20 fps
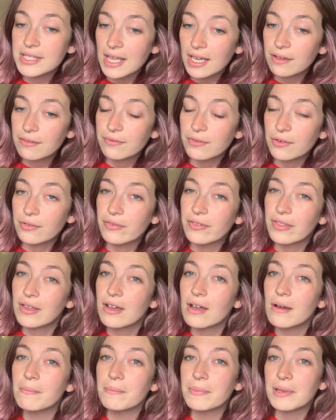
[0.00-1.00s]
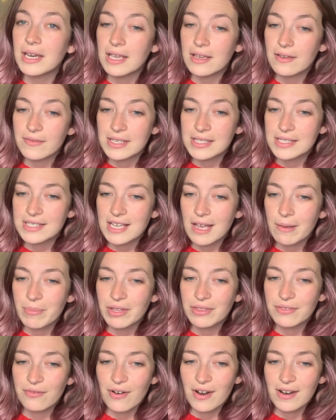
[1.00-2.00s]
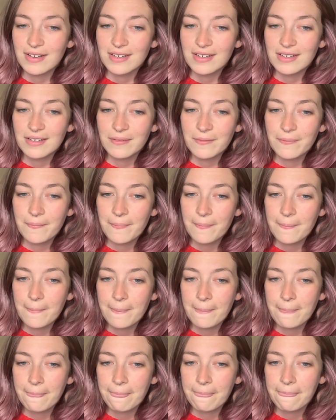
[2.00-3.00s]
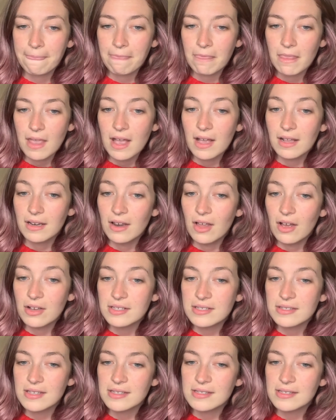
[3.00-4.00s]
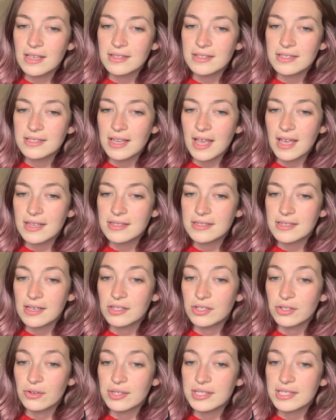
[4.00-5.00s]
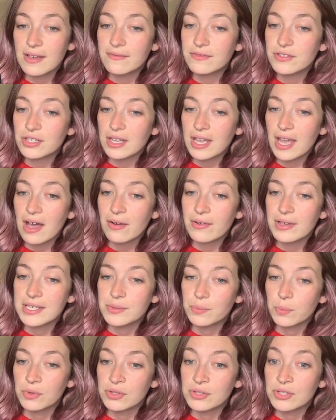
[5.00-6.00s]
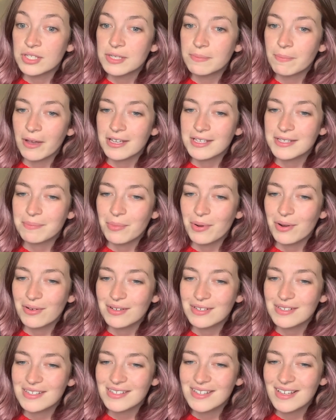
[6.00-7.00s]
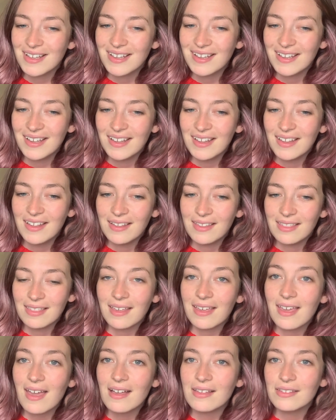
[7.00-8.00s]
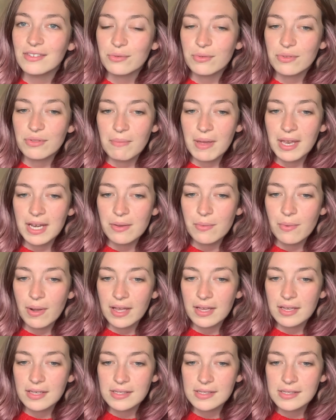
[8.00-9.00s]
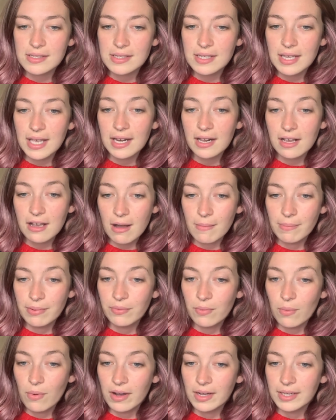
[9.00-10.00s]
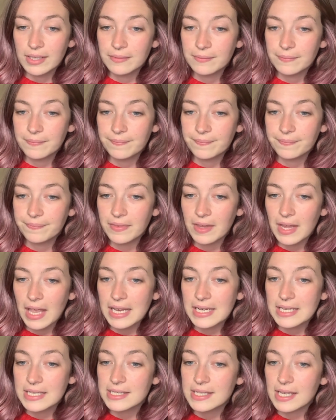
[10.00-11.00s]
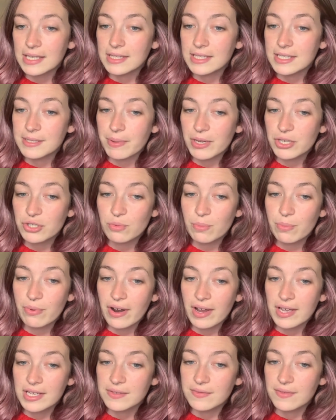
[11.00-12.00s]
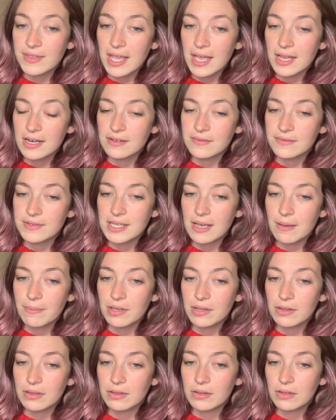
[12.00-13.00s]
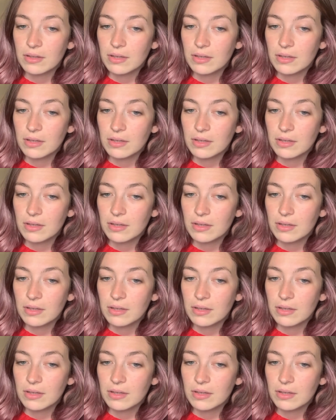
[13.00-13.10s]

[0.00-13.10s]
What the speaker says: thankful for the company of his Sabbath friend. At last the sun set, and Yosef took out his wooden spice box, the candle with many wicks, and a cup of wine, and he said the special prayers for the end of Sabbath.